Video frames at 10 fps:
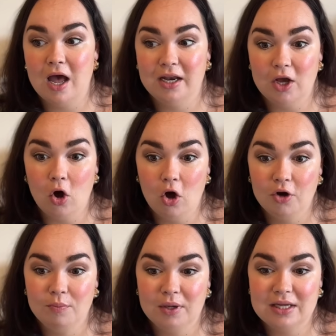early
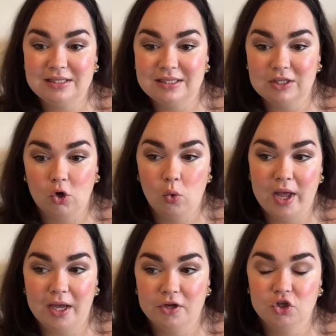on because it's a
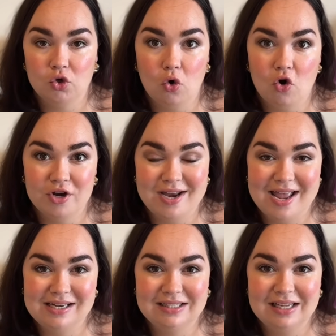quick short
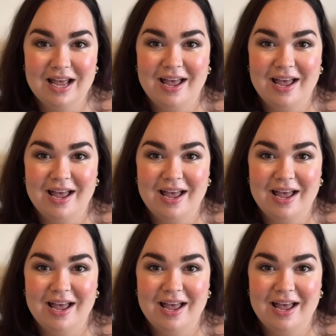knit,